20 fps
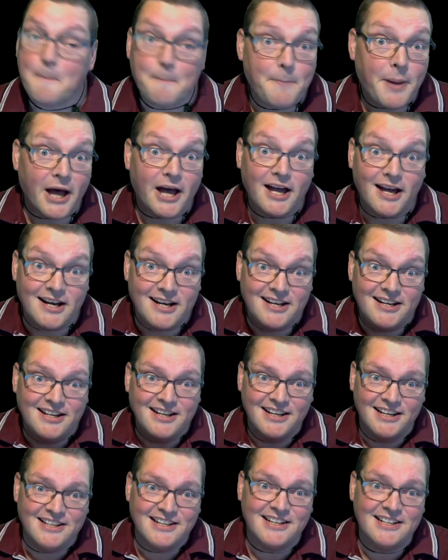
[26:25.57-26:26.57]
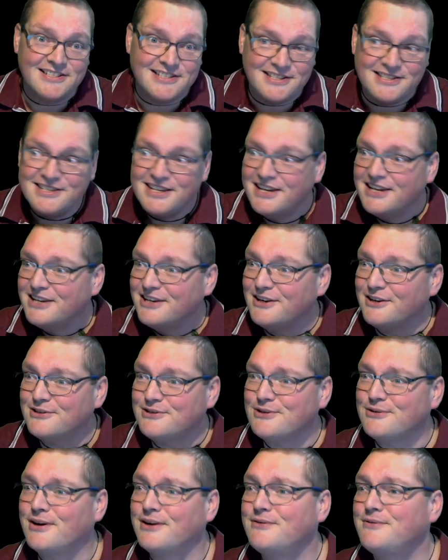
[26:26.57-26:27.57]
But it's
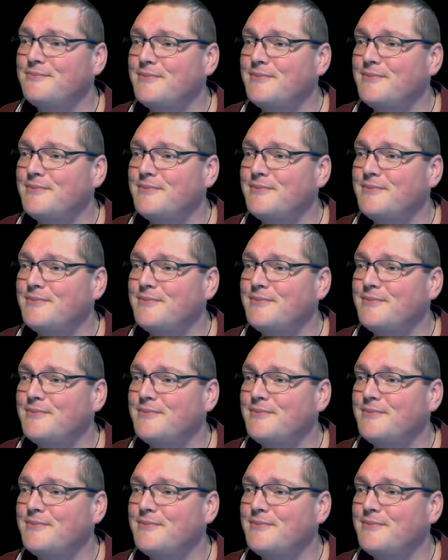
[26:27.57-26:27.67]
200